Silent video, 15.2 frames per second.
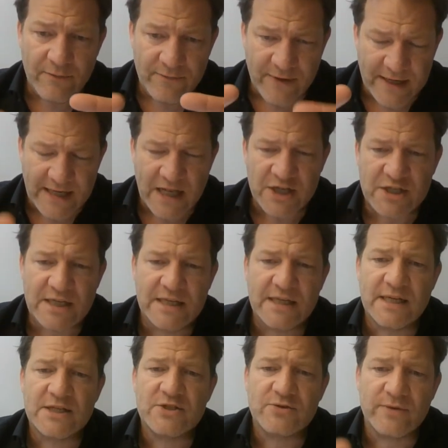financial
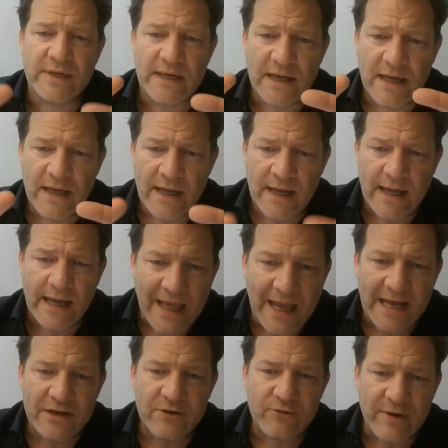industry
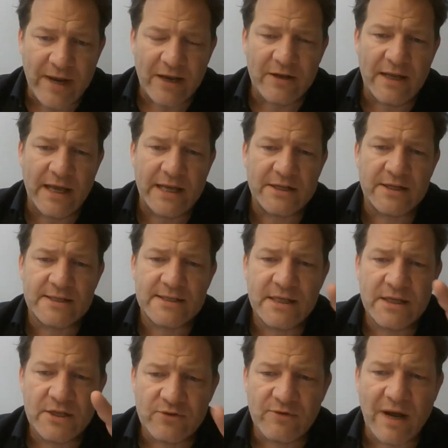and regulators
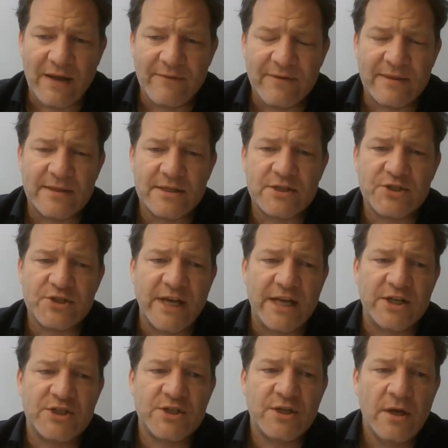driving this
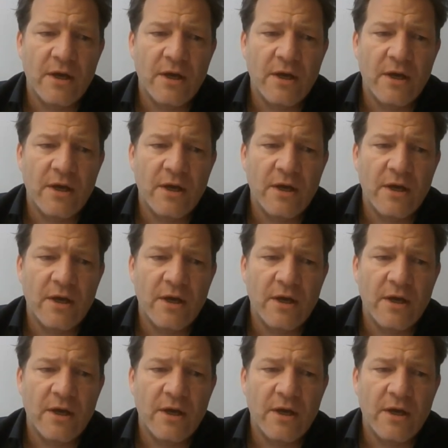change.